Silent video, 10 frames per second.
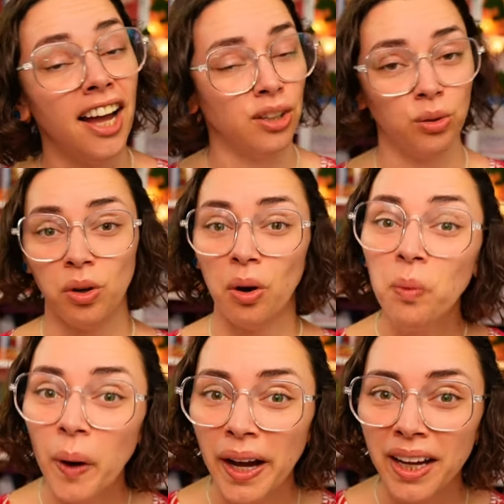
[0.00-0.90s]
I don't know
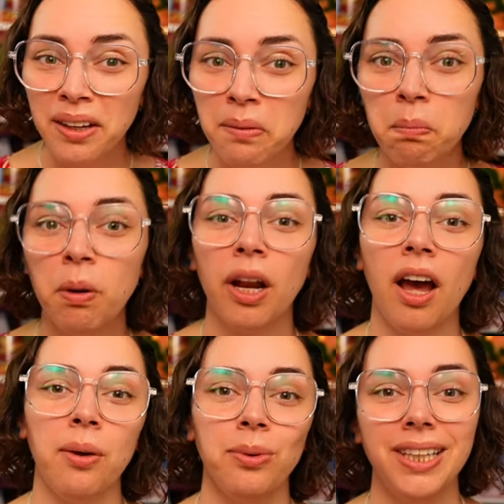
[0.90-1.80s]
why, but
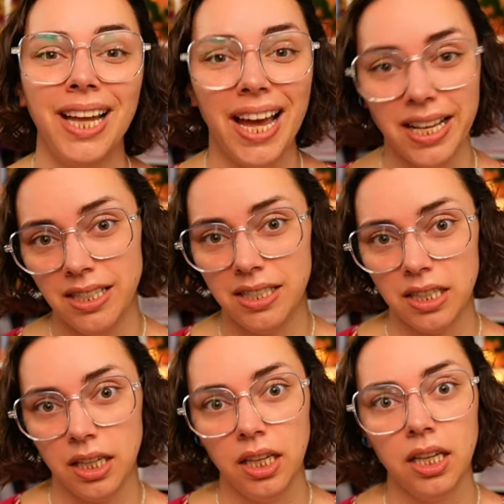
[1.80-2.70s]
I would
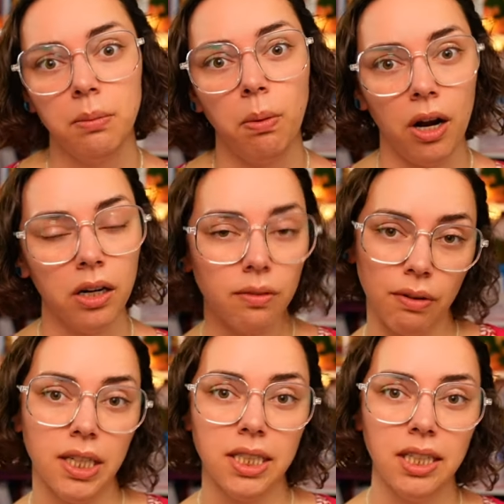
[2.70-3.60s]
guess part of
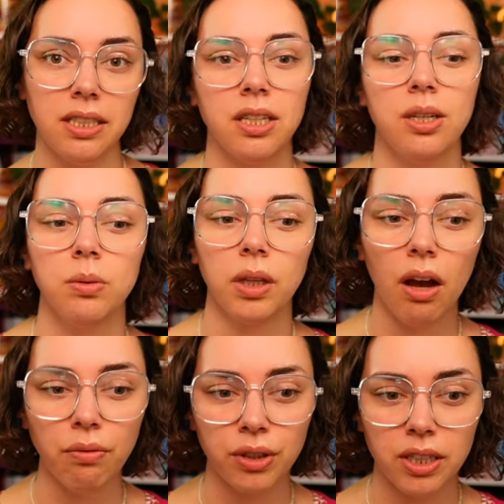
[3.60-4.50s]
it is to do with
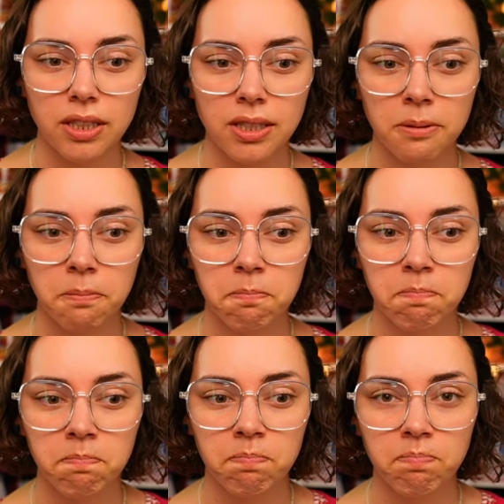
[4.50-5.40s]
confidence.
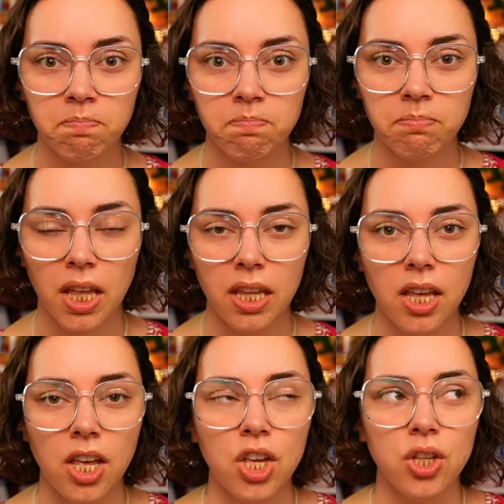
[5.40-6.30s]

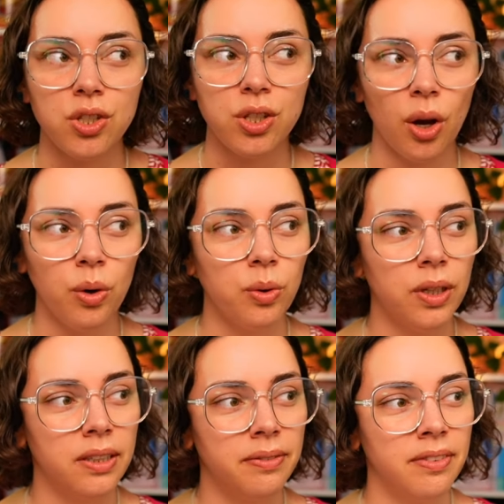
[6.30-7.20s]

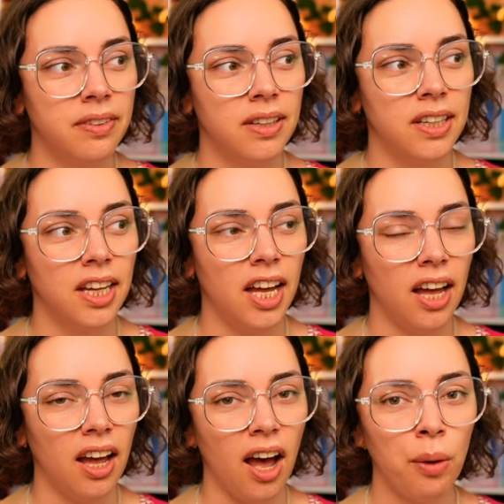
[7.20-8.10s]
So
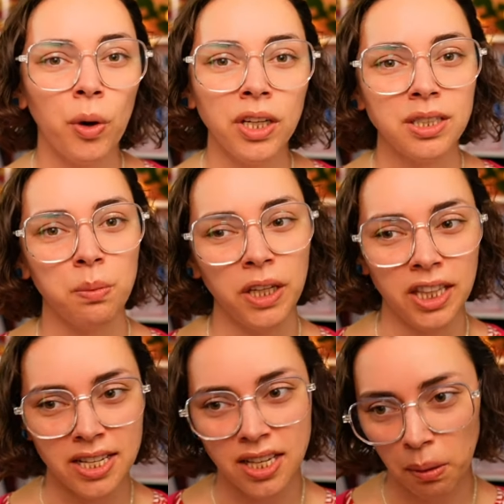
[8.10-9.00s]
I wanted to bring
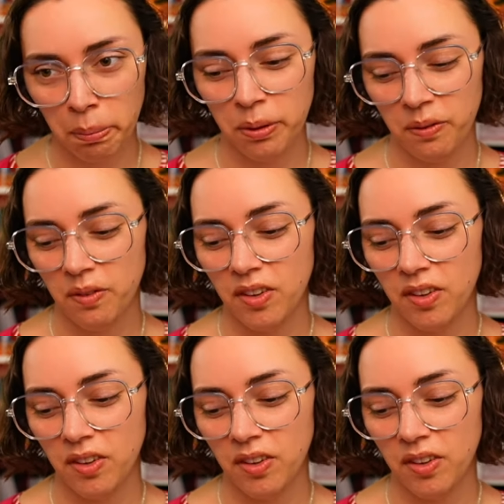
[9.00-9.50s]
this up